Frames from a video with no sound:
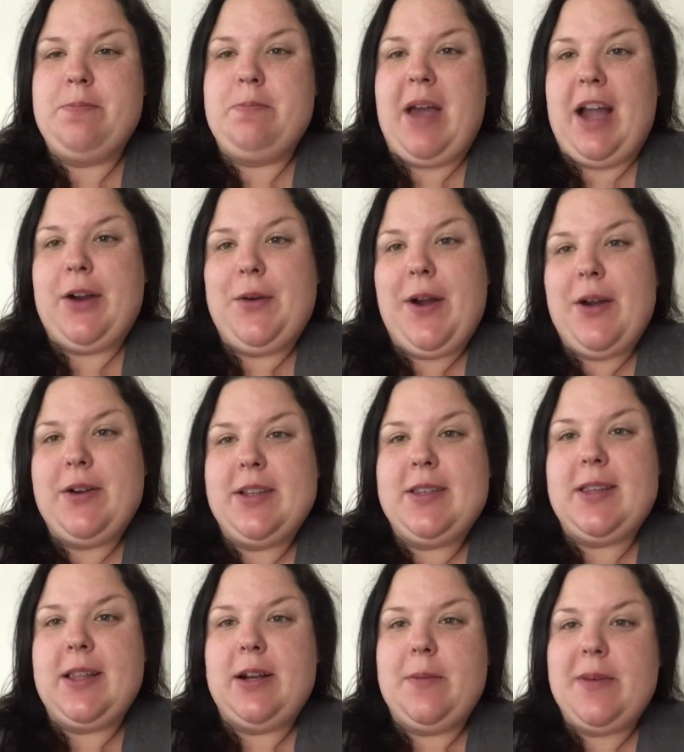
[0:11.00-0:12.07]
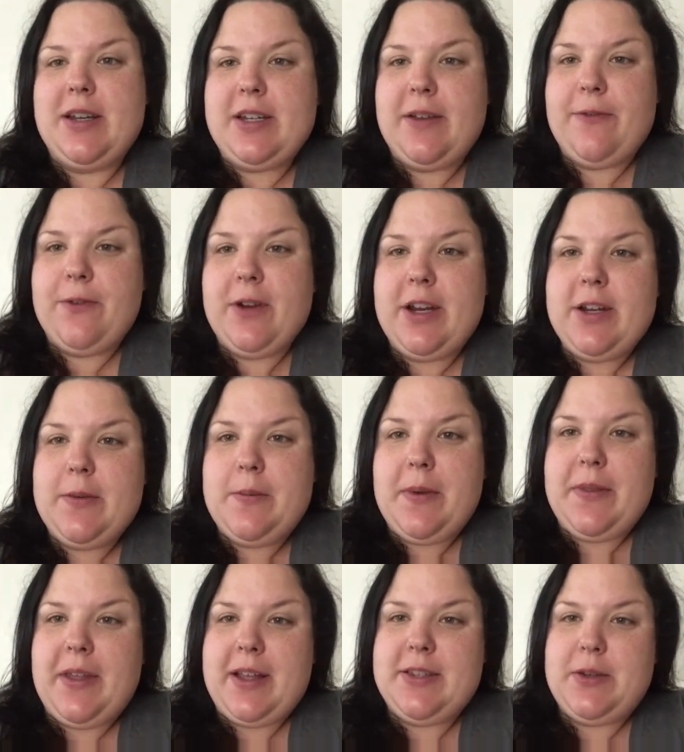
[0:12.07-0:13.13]
background is a little bit different,
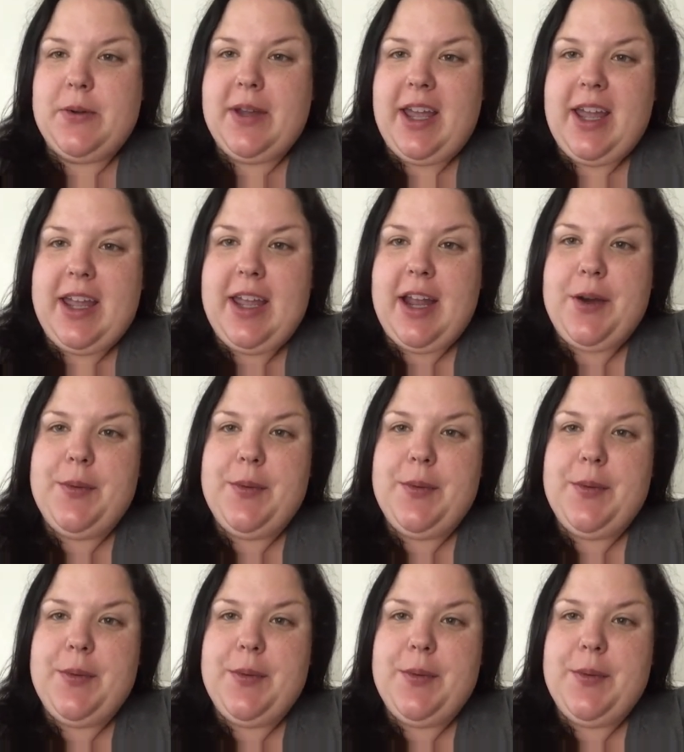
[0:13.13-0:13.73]
but that's okay.